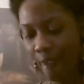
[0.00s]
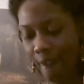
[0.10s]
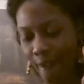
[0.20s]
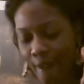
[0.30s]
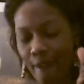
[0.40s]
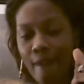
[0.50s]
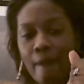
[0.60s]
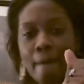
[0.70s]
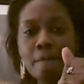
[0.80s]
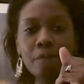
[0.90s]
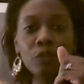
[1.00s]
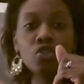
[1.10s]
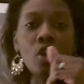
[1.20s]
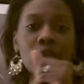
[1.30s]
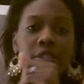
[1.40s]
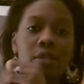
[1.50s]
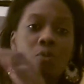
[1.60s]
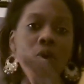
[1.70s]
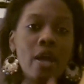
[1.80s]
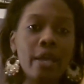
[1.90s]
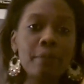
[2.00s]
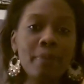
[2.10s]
a chocolate and wine